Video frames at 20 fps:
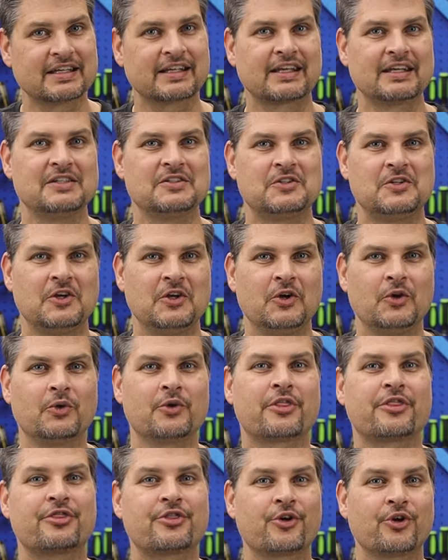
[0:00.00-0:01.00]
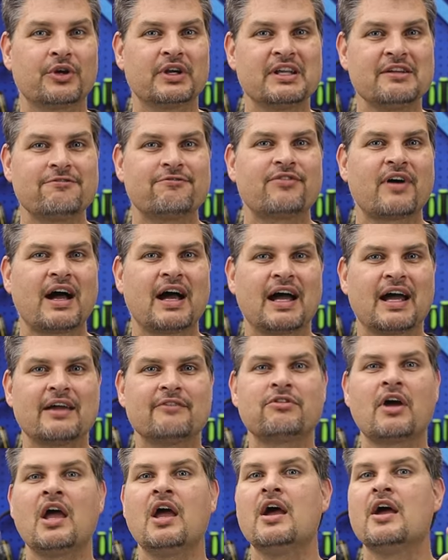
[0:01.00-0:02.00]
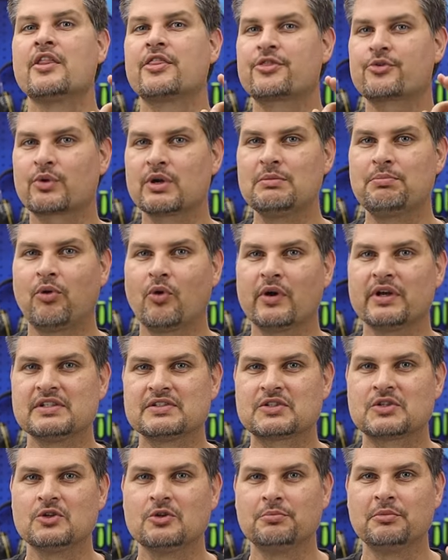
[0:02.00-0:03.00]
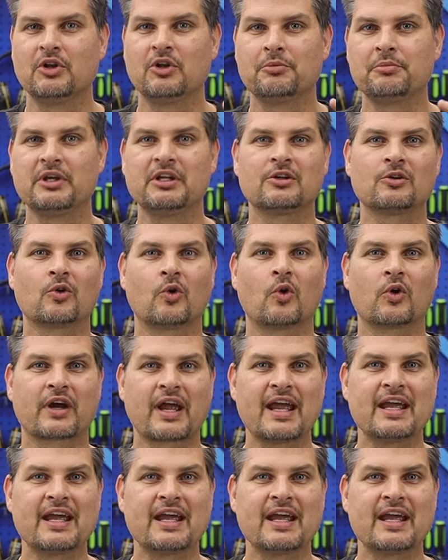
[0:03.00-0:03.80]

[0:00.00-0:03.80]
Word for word: it can do 35 3.2 millimeter or